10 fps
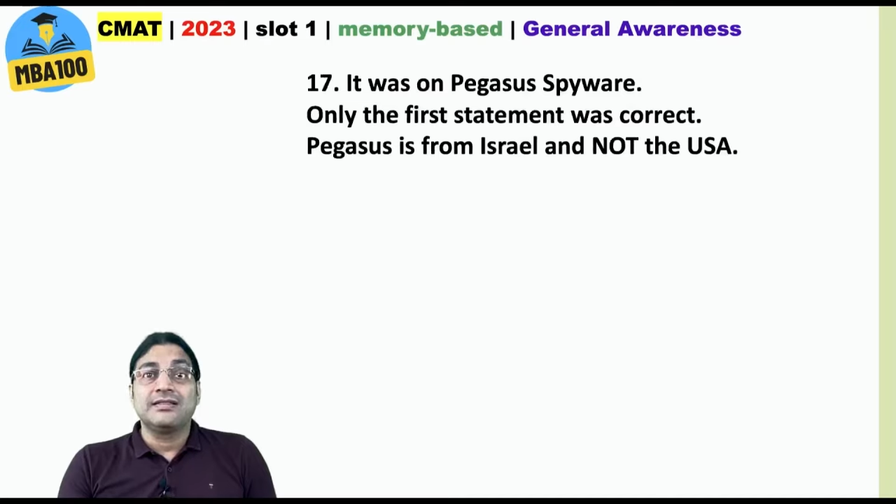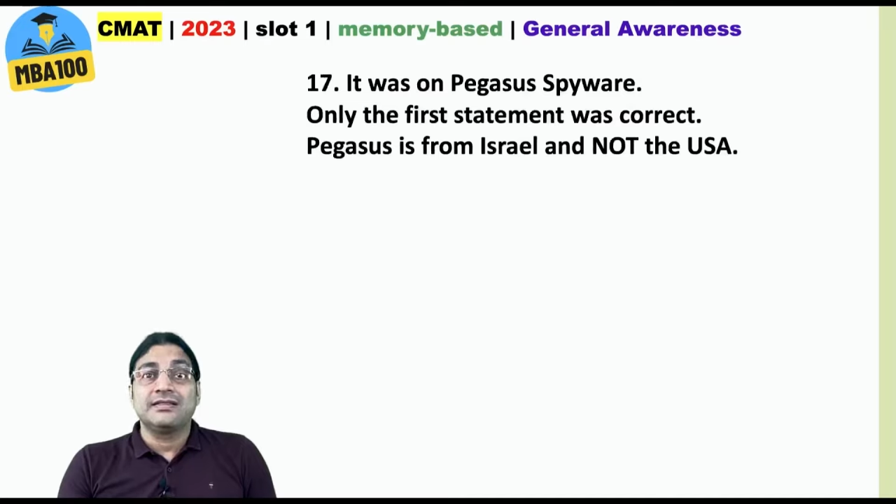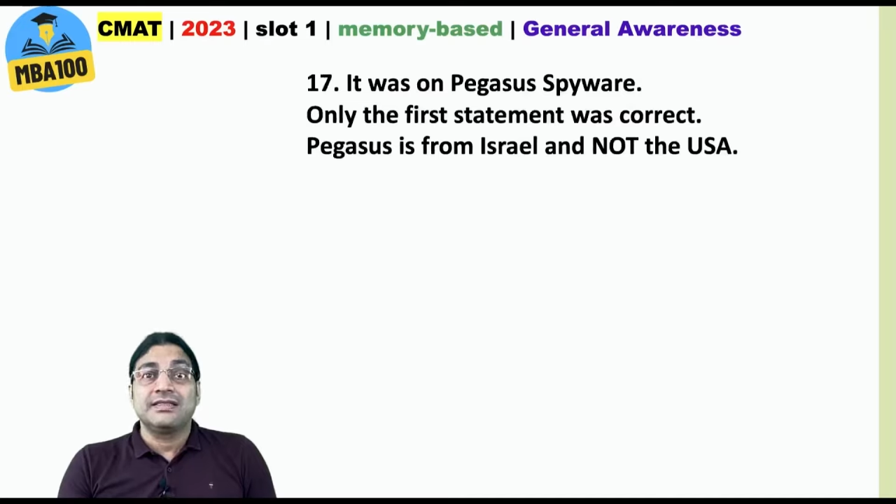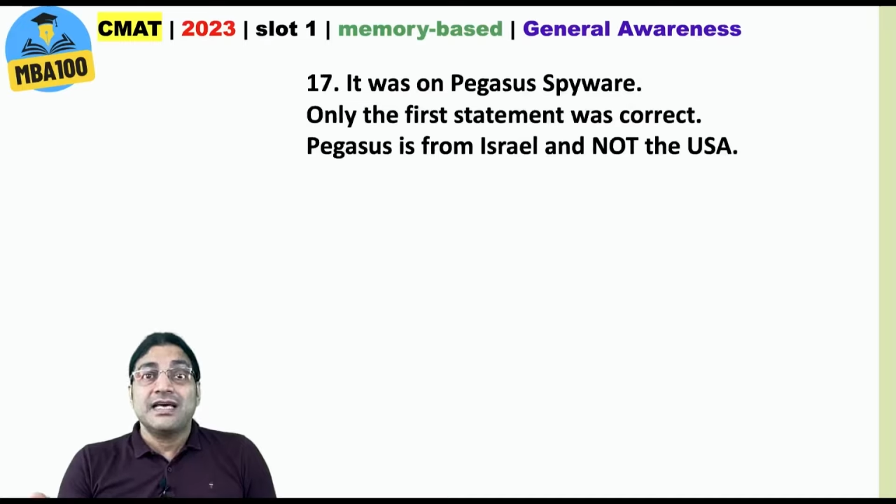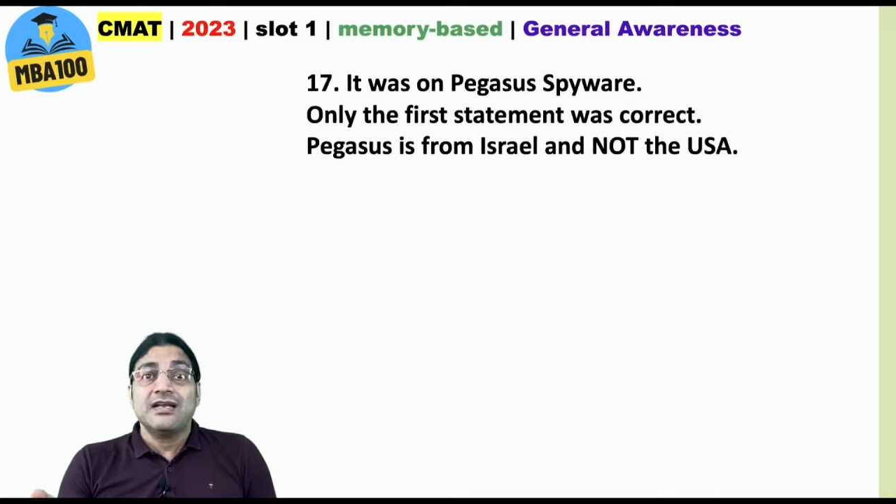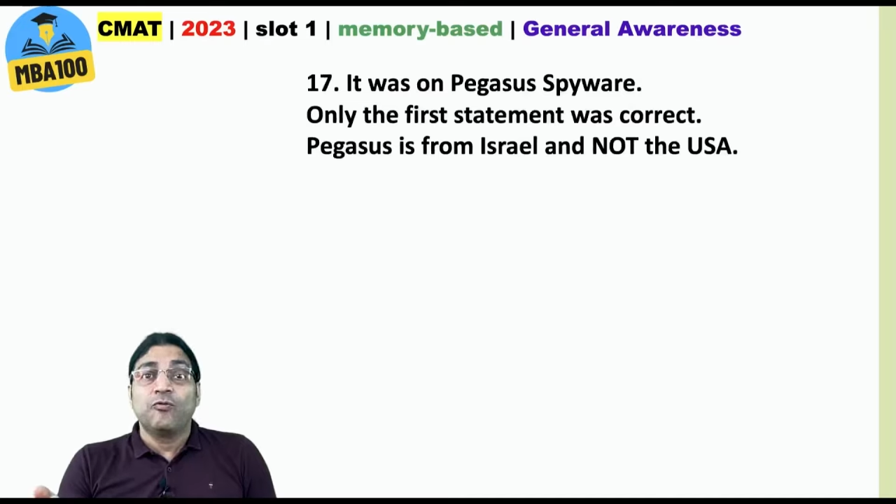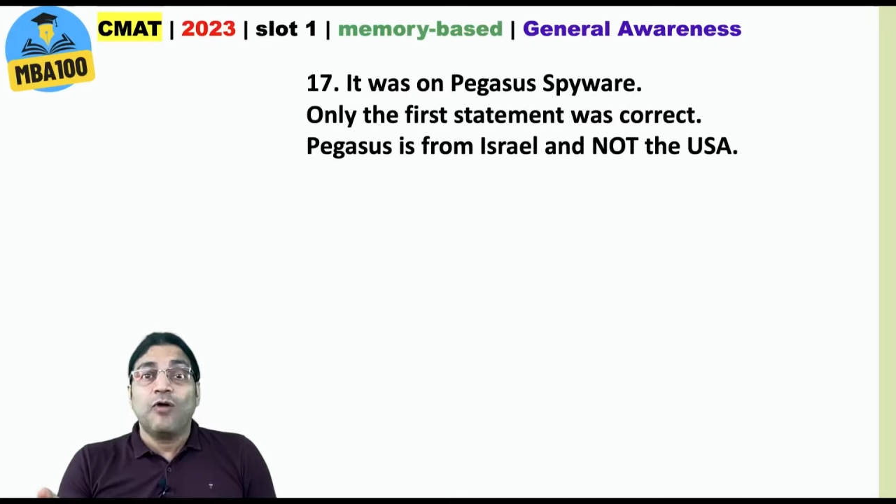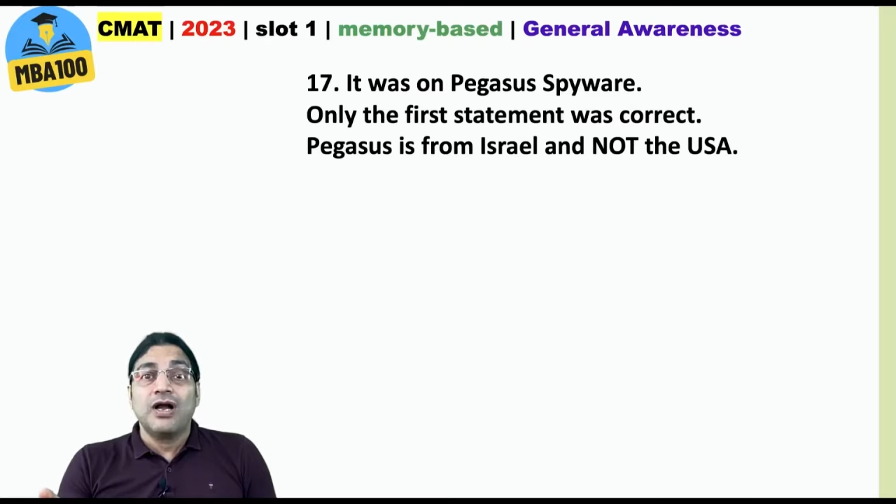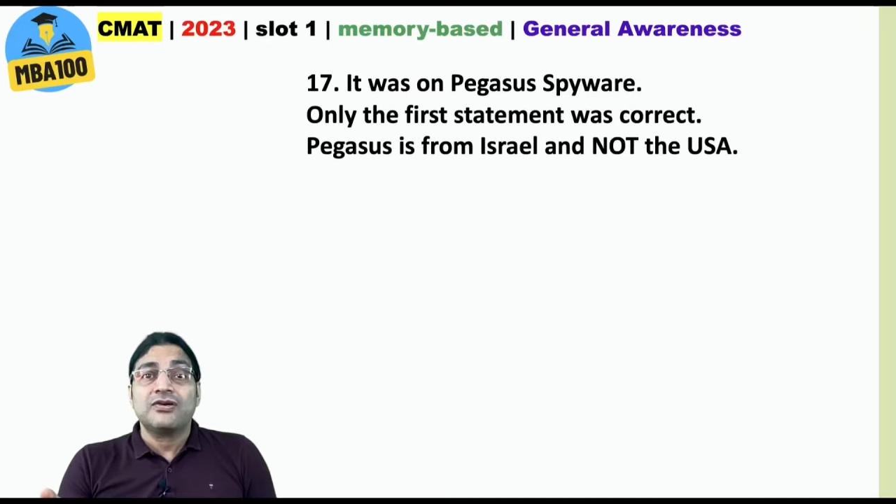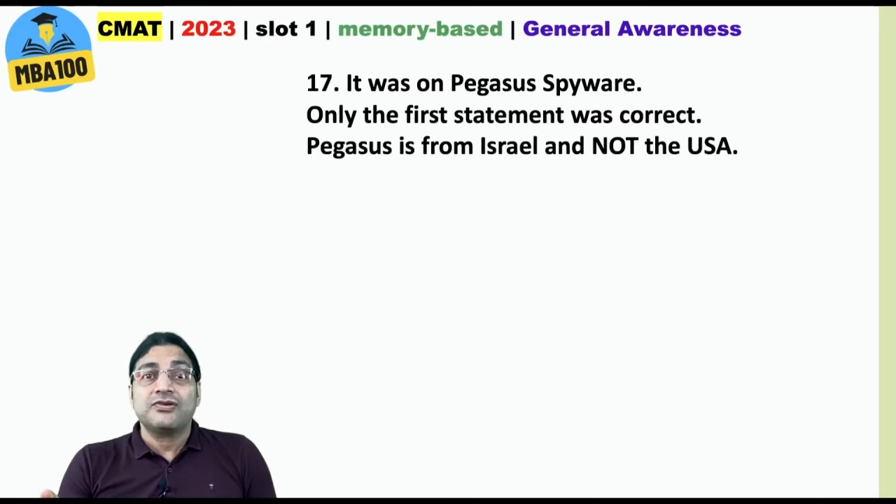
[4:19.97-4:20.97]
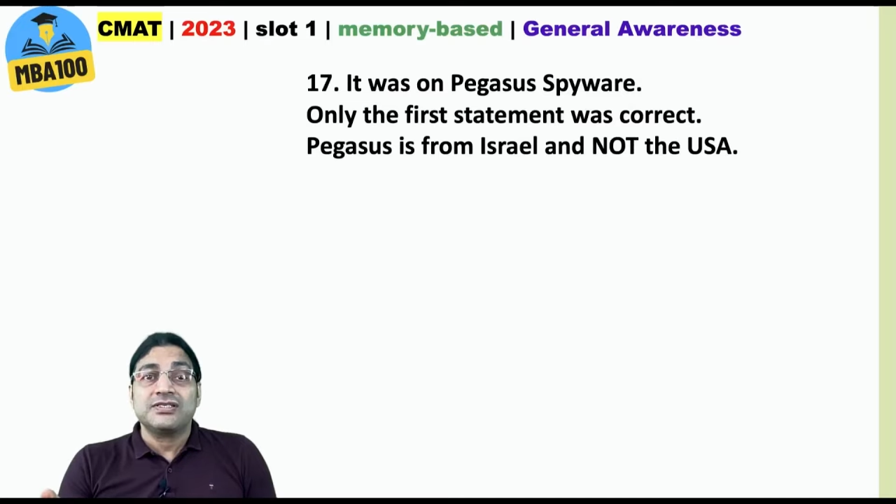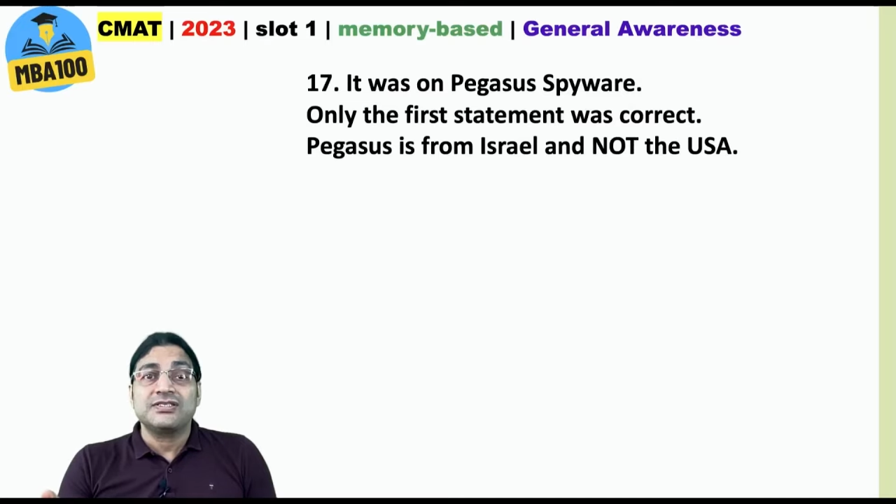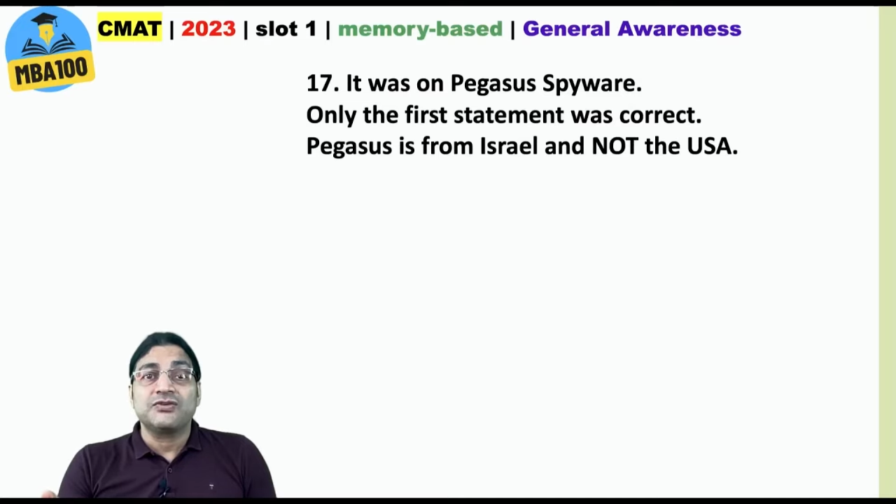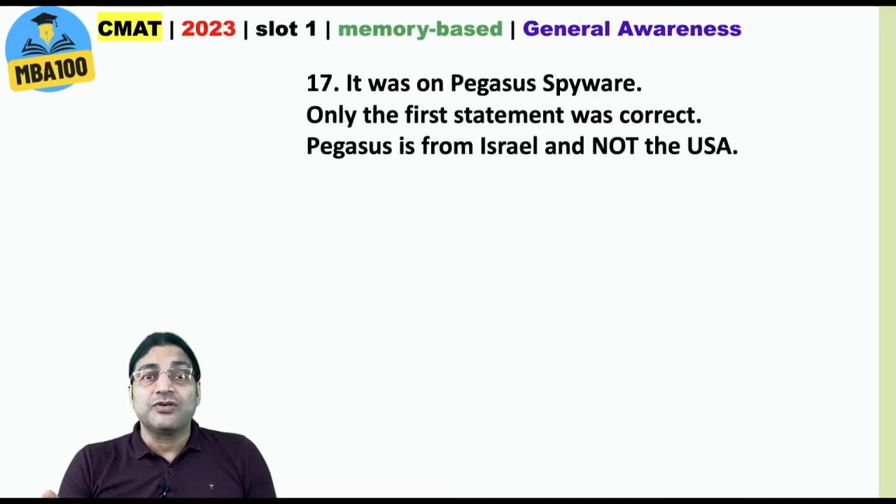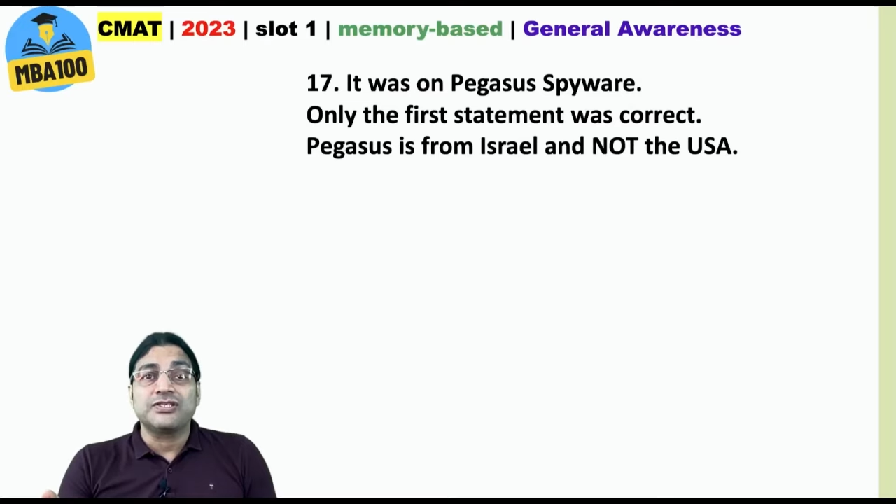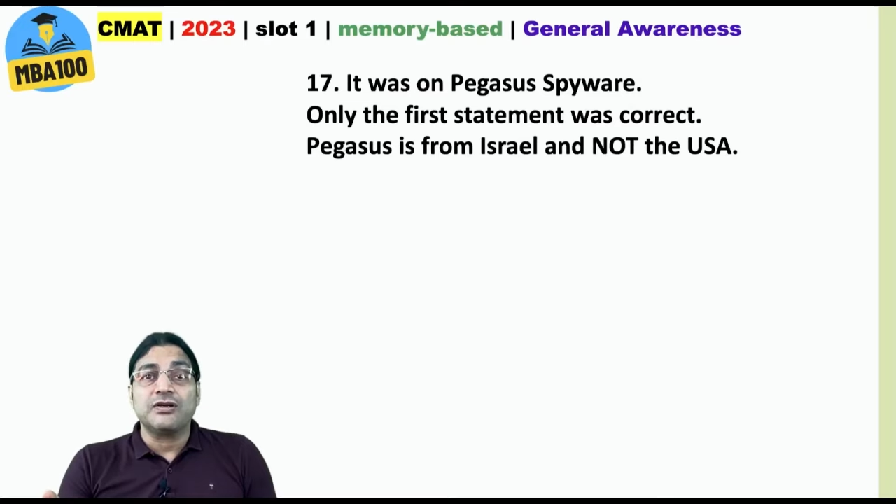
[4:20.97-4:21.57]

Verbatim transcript: Then one question was